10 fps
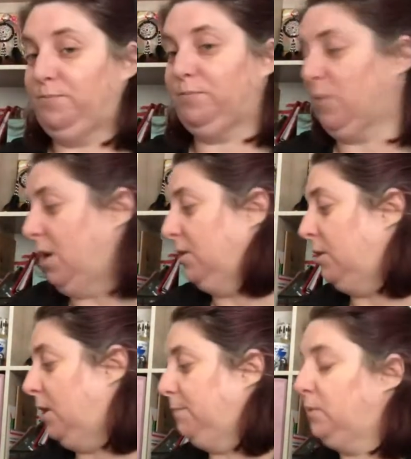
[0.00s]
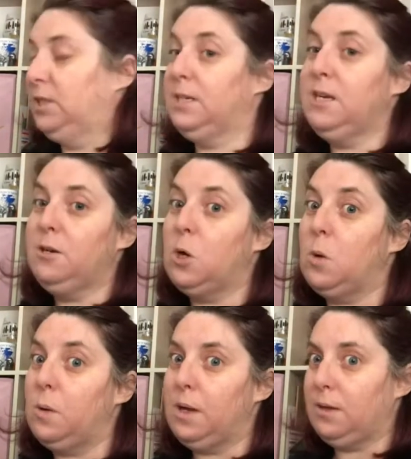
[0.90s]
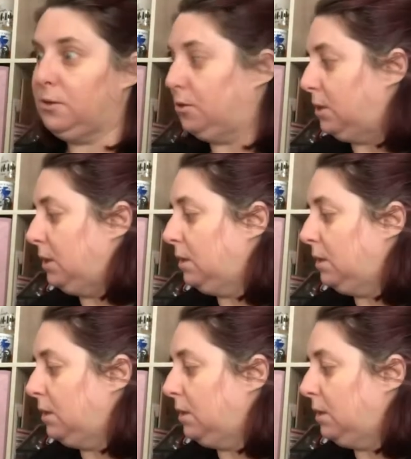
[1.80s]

Oh, sorry, just take a quick drink.